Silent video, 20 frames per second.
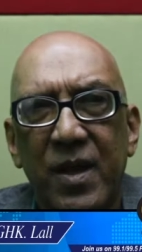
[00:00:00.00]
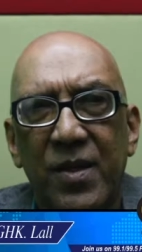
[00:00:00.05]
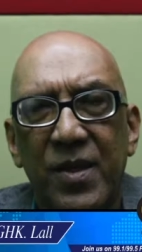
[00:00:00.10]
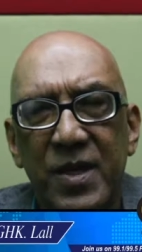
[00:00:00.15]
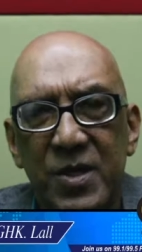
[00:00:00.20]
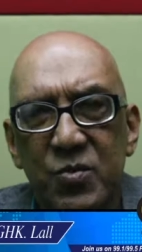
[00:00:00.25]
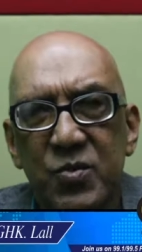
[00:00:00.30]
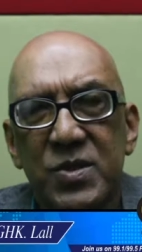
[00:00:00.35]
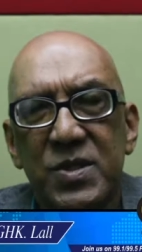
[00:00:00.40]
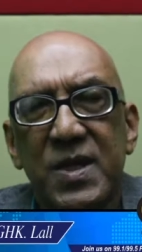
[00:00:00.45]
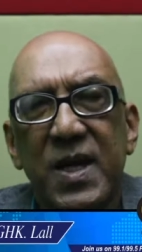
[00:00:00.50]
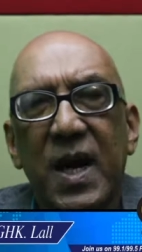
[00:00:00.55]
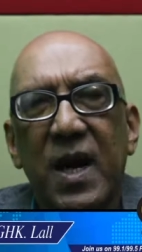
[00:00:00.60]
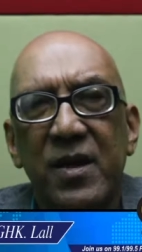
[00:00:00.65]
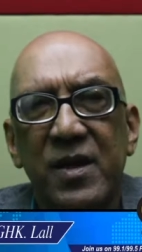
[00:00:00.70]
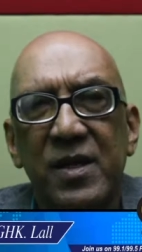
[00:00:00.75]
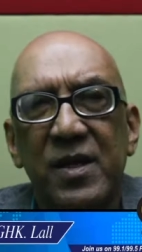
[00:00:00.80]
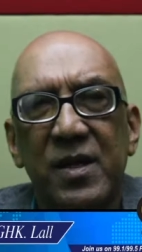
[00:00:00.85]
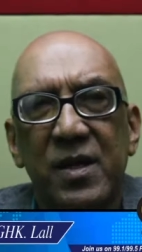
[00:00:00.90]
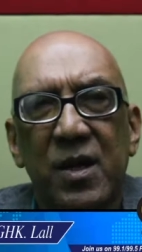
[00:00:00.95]
This was
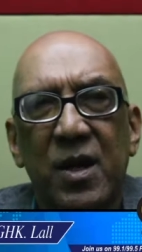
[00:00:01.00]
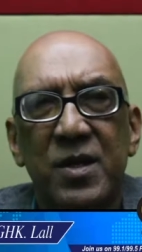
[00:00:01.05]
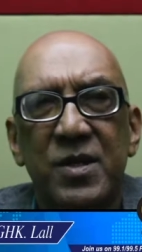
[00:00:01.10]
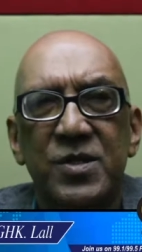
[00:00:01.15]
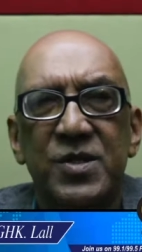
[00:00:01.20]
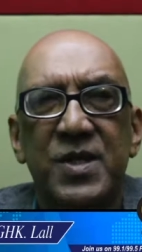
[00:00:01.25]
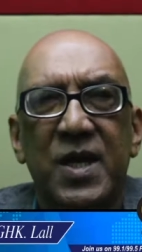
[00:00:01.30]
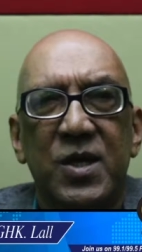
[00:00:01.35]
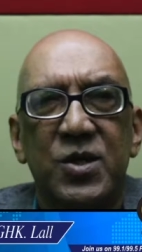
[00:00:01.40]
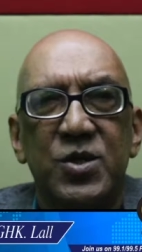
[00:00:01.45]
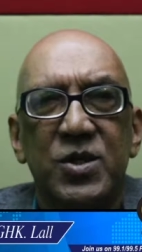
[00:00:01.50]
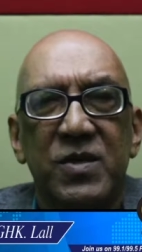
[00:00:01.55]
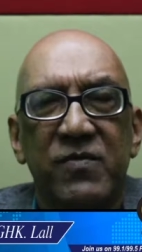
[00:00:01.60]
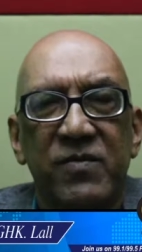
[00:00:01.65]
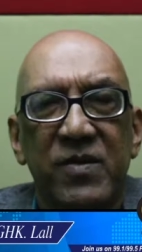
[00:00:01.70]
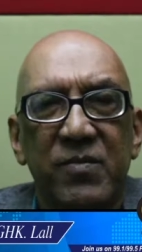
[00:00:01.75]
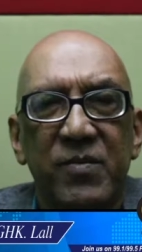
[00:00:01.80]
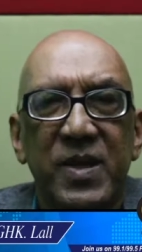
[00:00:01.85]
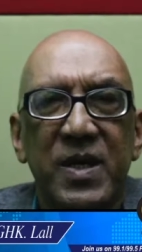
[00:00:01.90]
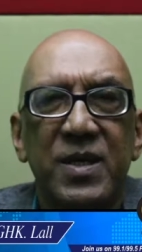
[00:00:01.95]
carried in another section
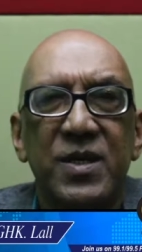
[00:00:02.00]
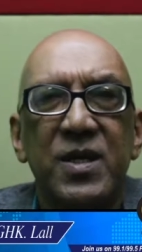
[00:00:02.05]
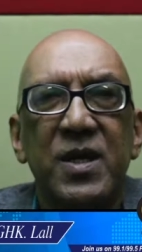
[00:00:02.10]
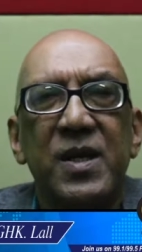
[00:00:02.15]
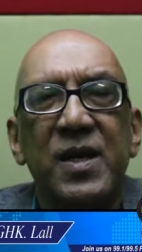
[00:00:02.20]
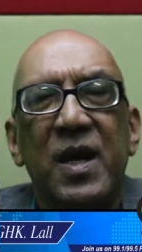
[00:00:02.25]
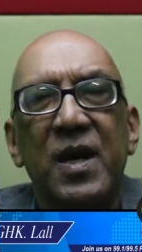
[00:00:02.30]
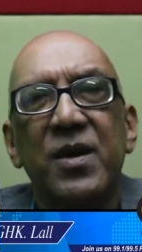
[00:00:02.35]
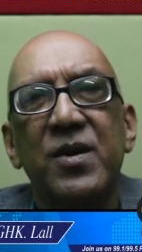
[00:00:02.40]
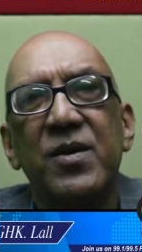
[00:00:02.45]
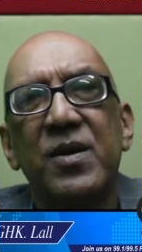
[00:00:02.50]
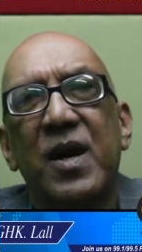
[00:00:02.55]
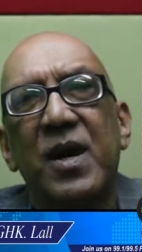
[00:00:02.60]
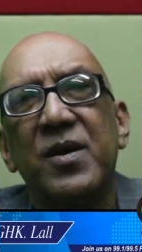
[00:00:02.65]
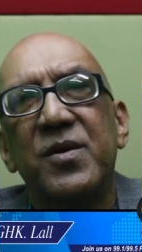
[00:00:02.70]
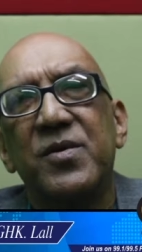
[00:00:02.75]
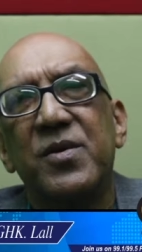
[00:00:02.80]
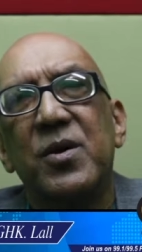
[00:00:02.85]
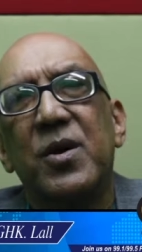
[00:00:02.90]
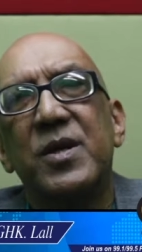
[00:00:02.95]
of the media, and
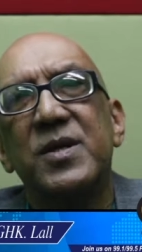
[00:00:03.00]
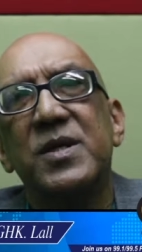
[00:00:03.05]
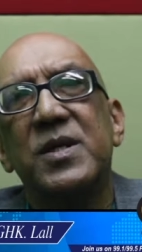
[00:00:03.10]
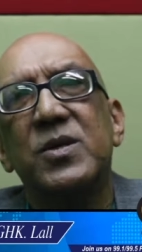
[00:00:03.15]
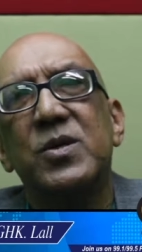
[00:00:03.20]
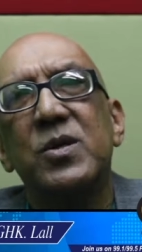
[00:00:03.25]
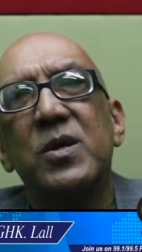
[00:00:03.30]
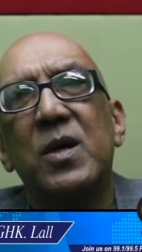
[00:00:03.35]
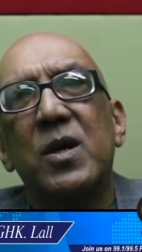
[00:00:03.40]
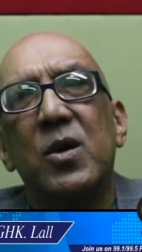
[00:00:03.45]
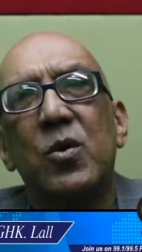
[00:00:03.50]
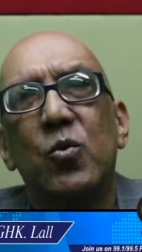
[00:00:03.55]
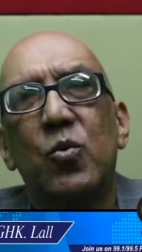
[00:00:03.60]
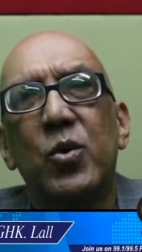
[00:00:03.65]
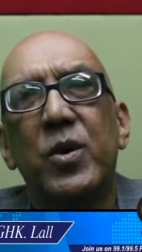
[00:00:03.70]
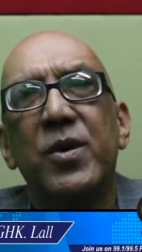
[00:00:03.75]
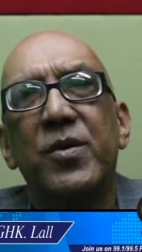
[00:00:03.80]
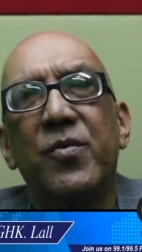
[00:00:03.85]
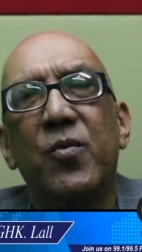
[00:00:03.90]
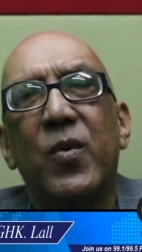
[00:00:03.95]
I thought it
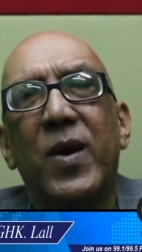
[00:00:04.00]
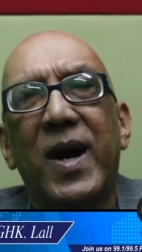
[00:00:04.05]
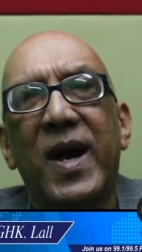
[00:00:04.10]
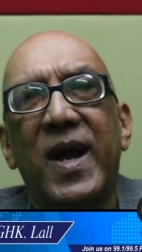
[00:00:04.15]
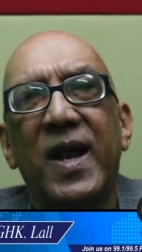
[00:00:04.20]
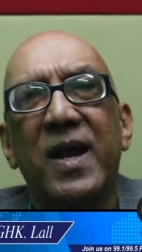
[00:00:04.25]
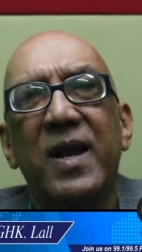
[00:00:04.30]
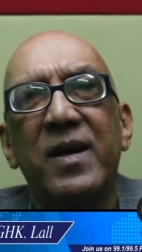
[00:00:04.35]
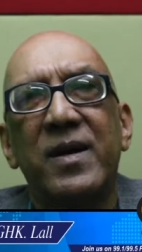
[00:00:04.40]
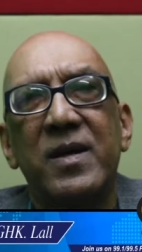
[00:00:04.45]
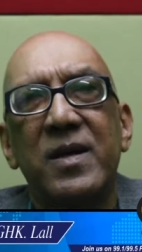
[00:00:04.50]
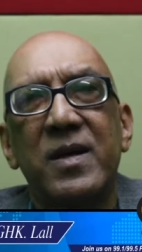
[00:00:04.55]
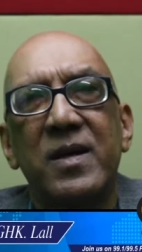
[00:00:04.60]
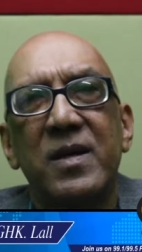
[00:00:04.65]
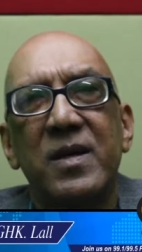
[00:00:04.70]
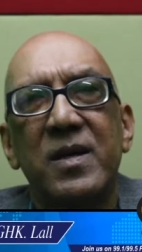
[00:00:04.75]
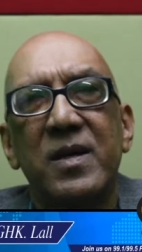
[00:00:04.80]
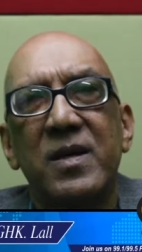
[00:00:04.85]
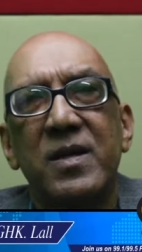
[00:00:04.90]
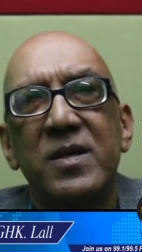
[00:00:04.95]
worthwhile
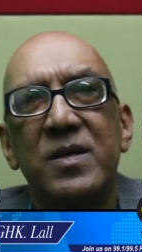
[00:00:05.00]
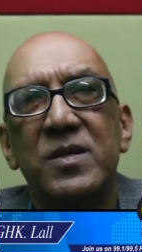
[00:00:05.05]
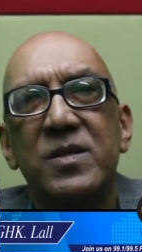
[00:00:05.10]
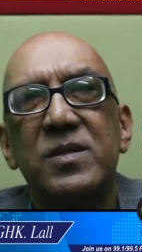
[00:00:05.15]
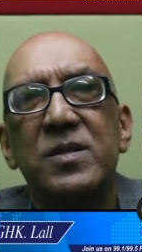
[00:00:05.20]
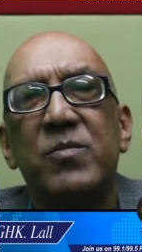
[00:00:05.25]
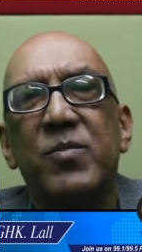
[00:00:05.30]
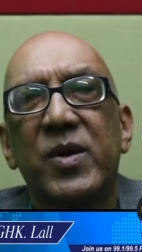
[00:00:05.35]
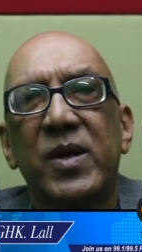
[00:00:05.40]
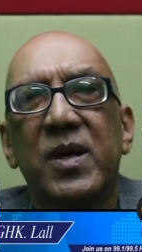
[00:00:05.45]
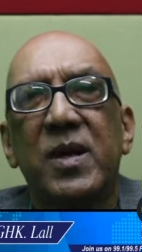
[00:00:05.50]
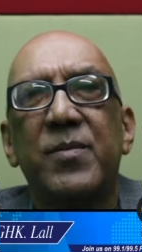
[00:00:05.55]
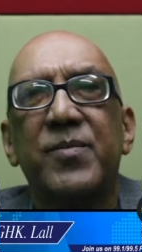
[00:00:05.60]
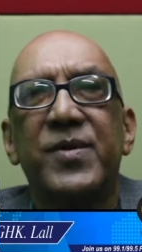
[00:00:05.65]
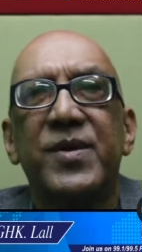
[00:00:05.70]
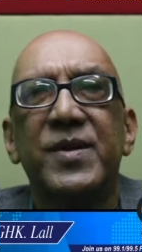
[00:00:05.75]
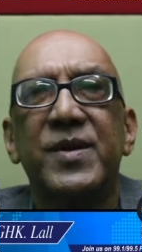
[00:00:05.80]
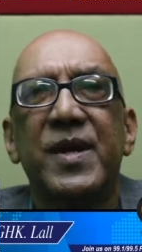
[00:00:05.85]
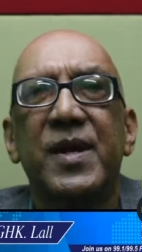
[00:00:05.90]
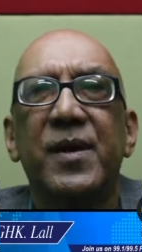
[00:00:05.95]
to bring up
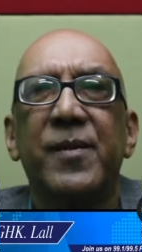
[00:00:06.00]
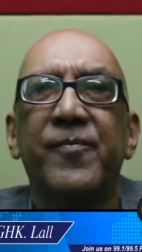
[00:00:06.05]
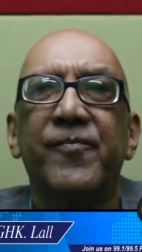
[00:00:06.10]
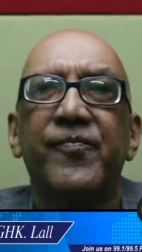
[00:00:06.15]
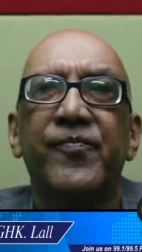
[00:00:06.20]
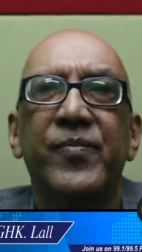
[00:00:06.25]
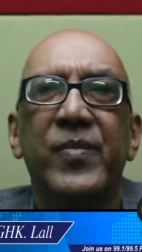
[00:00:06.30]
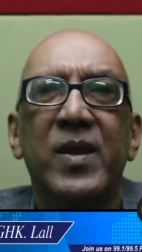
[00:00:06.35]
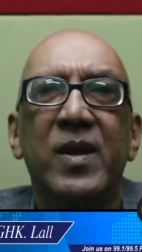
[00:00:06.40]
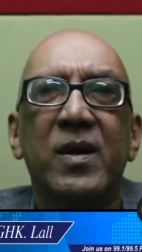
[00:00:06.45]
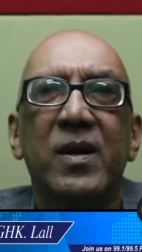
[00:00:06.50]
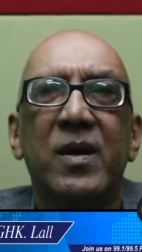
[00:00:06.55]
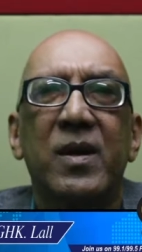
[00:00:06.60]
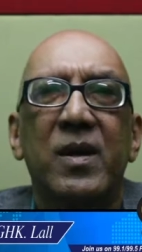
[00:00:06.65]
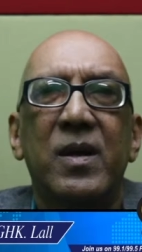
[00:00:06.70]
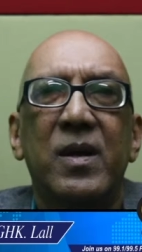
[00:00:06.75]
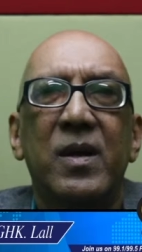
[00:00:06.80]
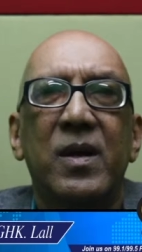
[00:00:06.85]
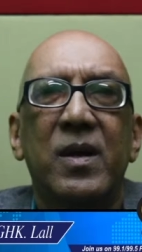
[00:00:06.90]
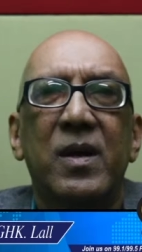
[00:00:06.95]
today.
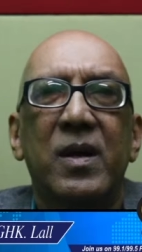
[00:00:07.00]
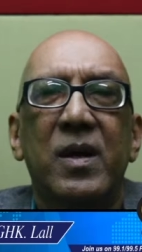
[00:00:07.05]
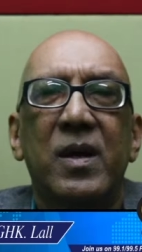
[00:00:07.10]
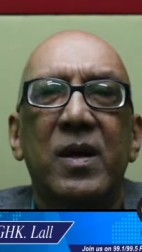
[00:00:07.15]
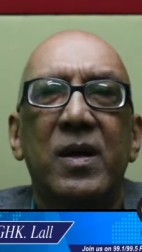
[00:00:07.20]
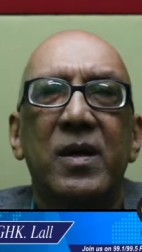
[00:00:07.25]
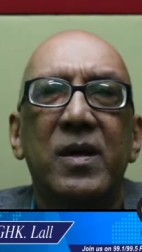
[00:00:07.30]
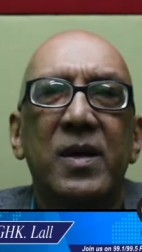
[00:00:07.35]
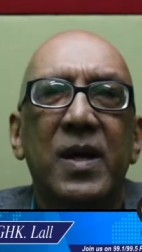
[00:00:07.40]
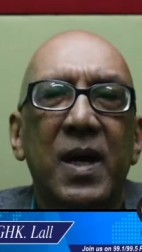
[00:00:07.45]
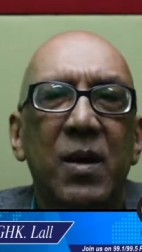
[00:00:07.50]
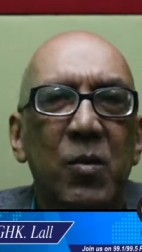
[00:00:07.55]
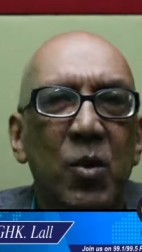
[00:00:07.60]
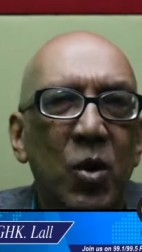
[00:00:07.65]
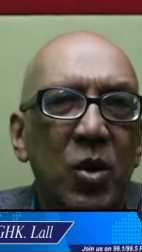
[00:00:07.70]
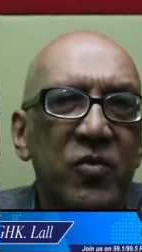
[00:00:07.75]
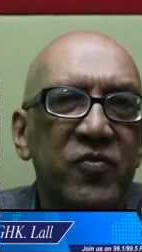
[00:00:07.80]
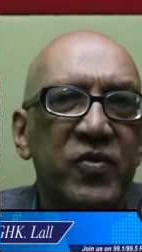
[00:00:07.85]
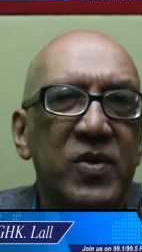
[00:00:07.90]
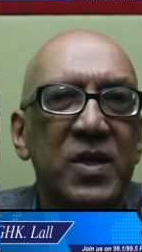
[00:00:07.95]
I am
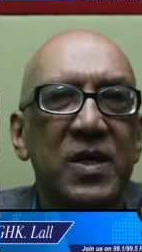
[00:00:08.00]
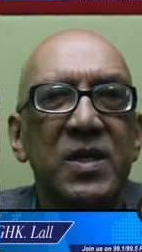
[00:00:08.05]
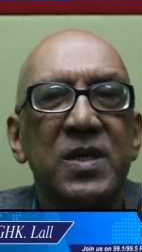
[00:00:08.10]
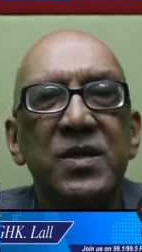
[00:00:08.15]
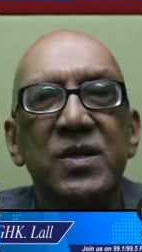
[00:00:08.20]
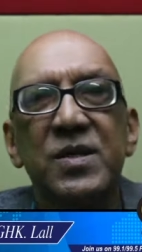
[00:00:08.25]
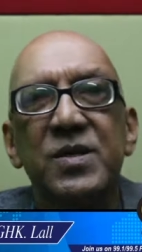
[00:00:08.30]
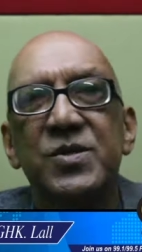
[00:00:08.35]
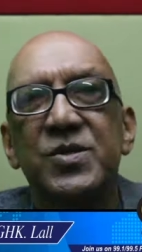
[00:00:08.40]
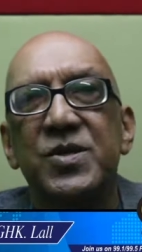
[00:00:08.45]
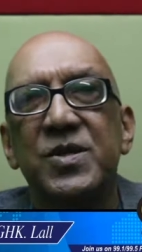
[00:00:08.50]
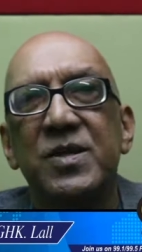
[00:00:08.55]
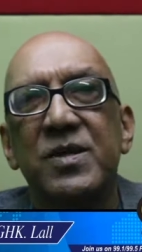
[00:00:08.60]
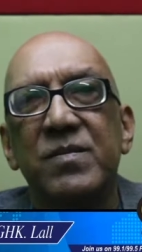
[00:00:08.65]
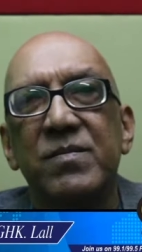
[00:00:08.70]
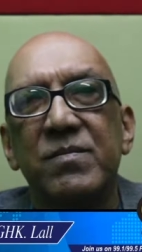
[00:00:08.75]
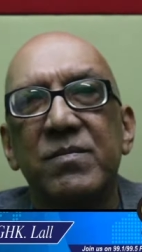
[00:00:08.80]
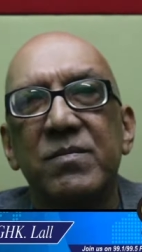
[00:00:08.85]
all for leniency.